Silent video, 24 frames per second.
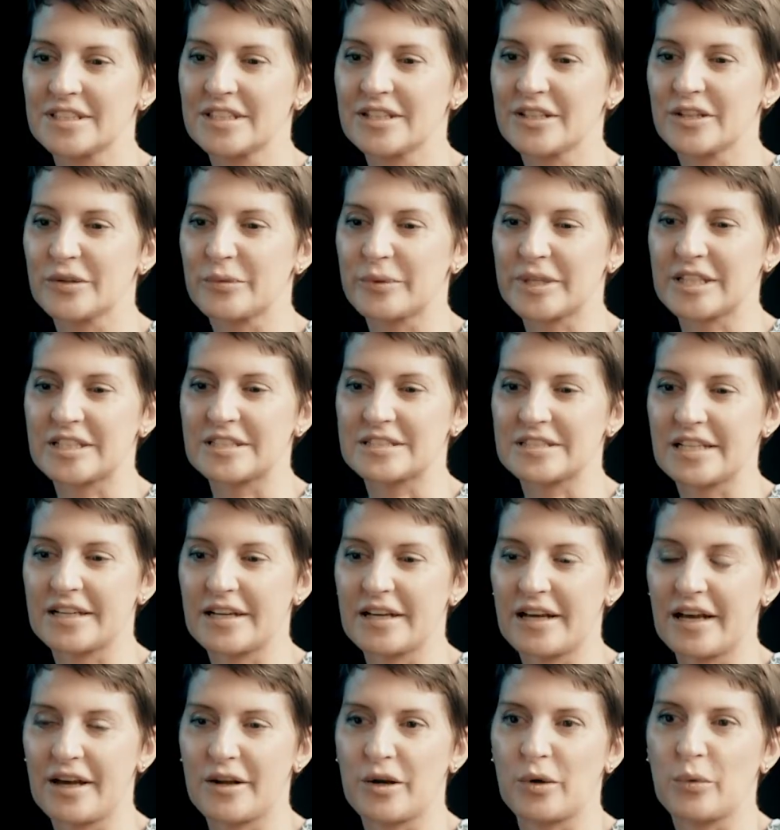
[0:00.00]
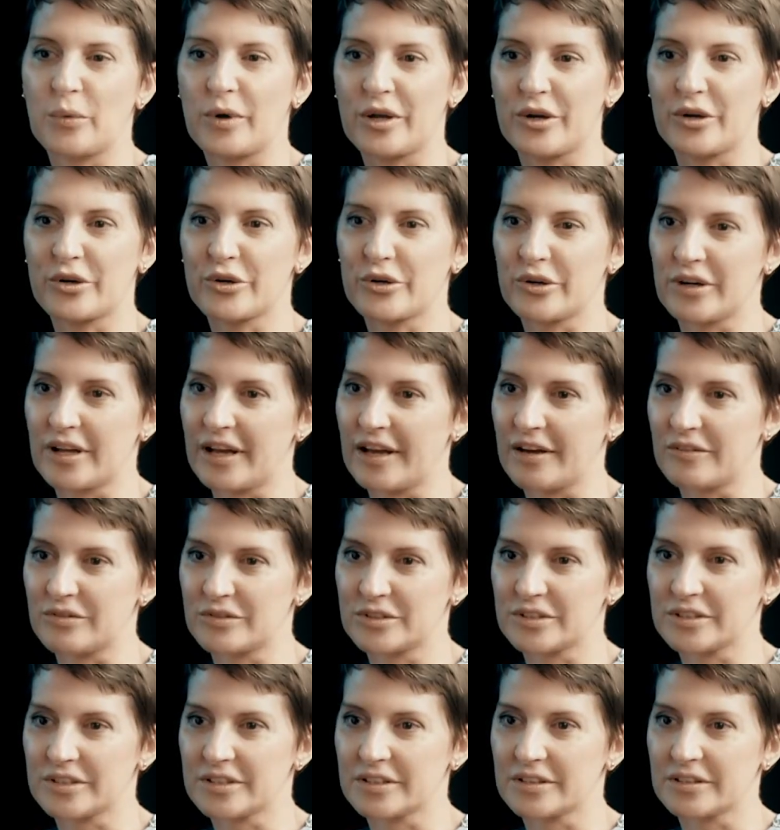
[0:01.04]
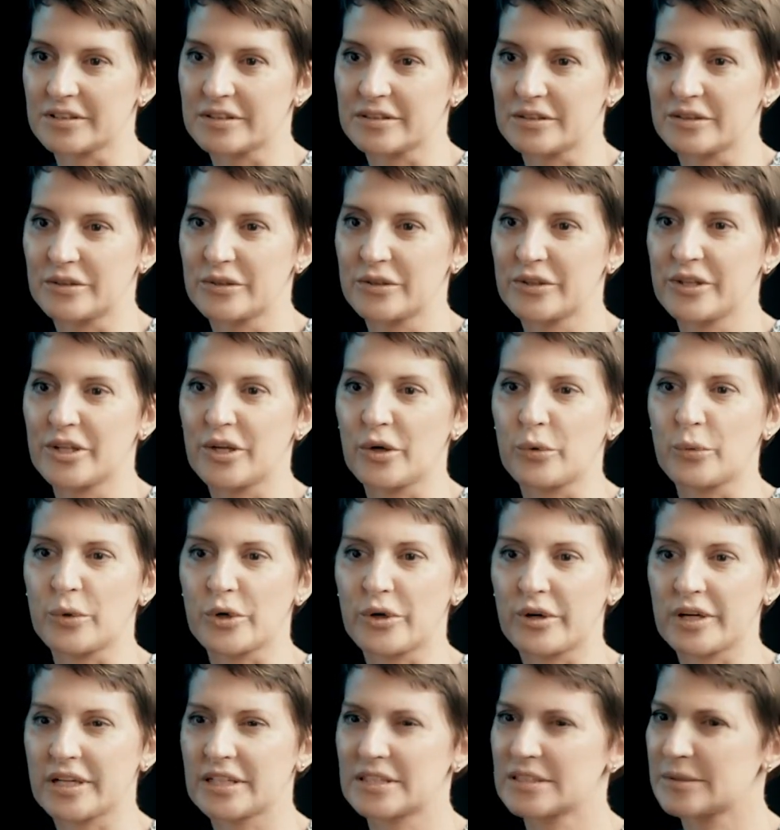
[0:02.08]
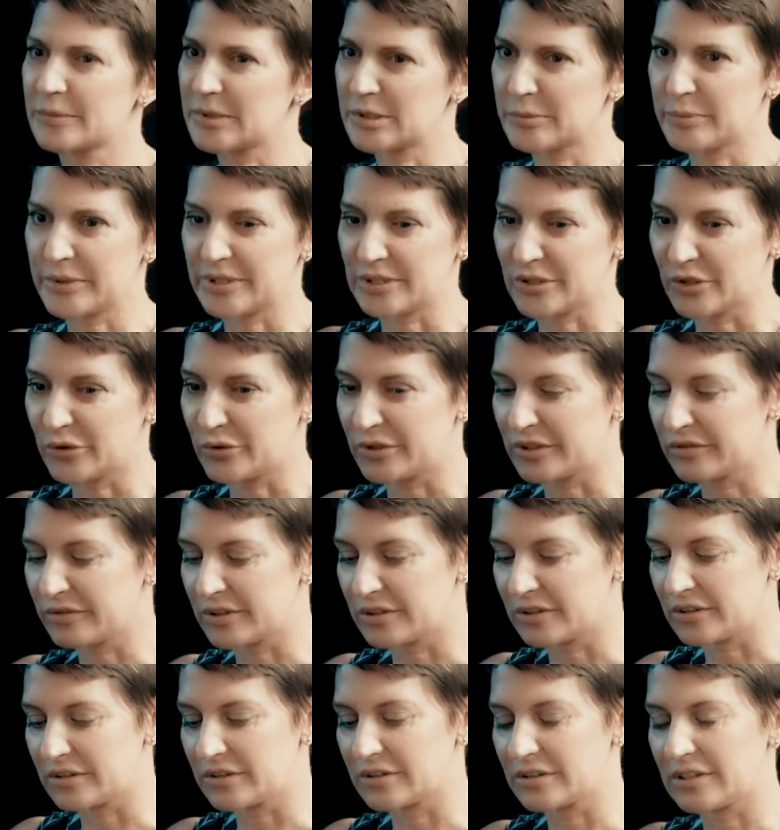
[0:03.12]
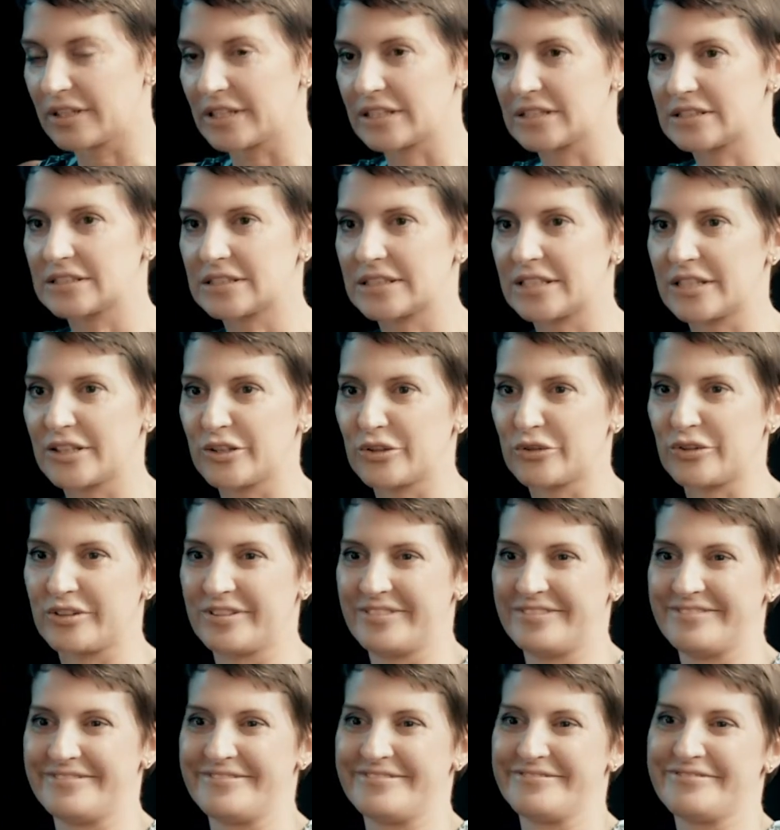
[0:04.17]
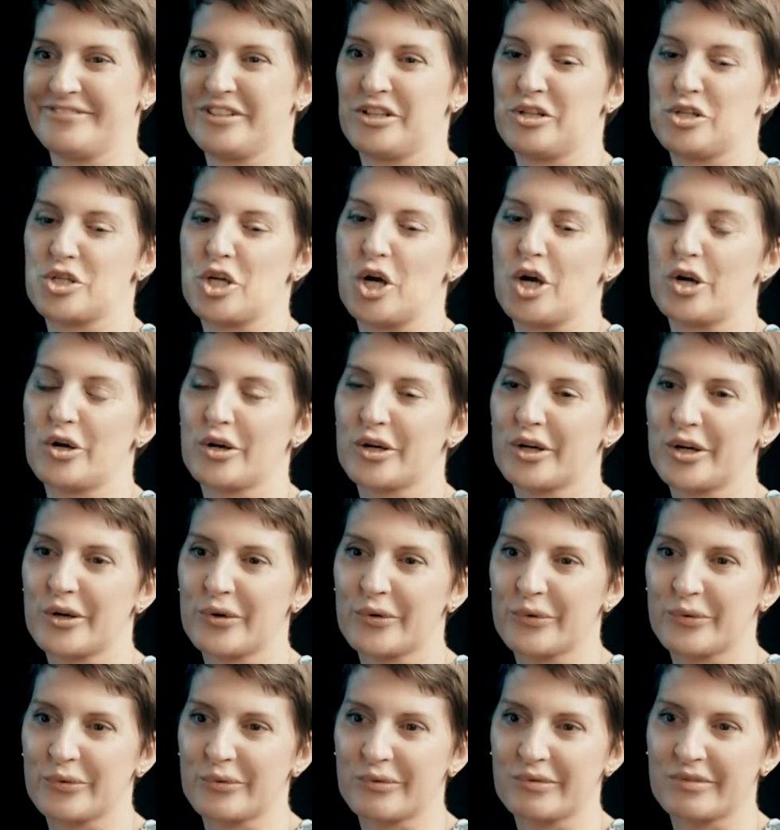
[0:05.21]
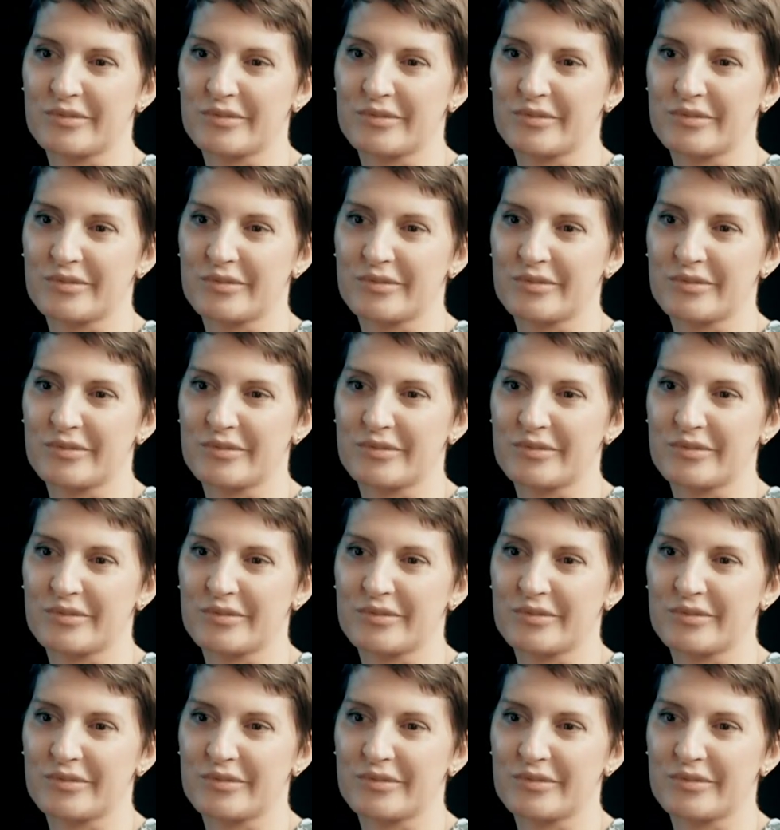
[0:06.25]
because I don't want her to have to, worry, because it must be so difficult, like seeing her daughter go